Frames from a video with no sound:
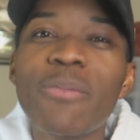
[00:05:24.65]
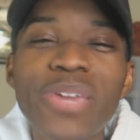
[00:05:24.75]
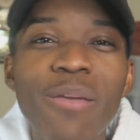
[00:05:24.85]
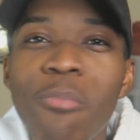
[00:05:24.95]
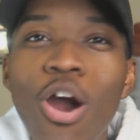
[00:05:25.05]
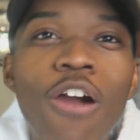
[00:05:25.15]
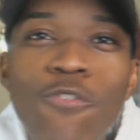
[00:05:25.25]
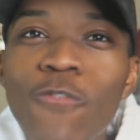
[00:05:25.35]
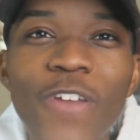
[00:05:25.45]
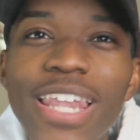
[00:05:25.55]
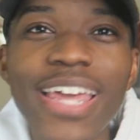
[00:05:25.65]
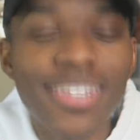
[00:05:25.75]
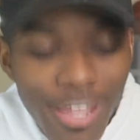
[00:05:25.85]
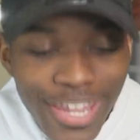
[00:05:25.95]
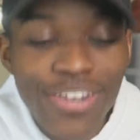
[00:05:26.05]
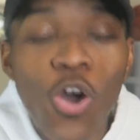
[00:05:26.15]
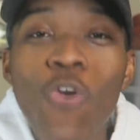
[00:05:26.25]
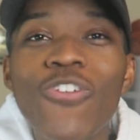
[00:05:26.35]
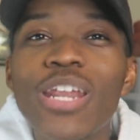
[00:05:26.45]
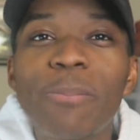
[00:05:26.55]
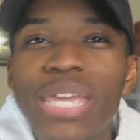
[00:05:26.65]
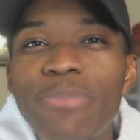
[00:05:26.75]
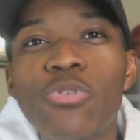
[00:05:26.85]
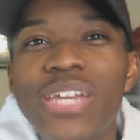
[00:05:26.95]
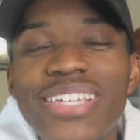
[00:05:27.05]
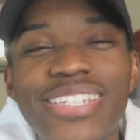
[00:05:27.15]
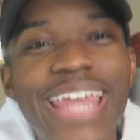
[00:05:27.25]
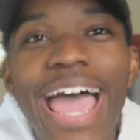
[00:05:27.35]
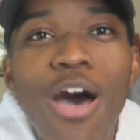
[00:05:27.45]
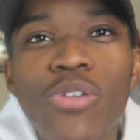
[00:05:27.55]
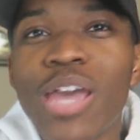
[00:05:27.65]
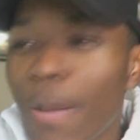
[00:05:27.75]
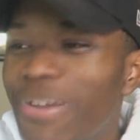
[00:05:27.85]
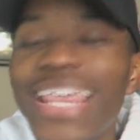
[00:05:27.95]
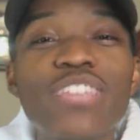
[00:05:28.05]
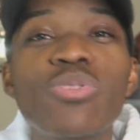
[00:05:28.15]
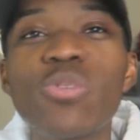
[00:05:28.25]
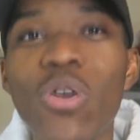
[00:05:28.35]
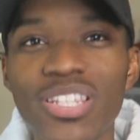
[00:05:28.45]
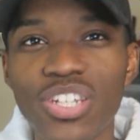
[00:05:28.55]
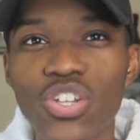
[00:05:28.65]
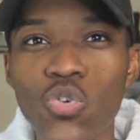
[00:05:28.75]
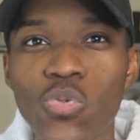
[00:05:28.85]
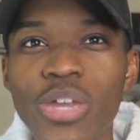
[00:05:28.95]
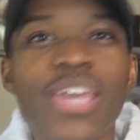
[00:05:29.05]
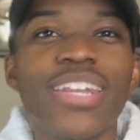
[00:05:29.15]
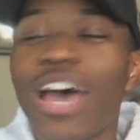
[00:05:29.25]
want to be a Marvel villain looking over the people he's down, but that's what he wanted to do.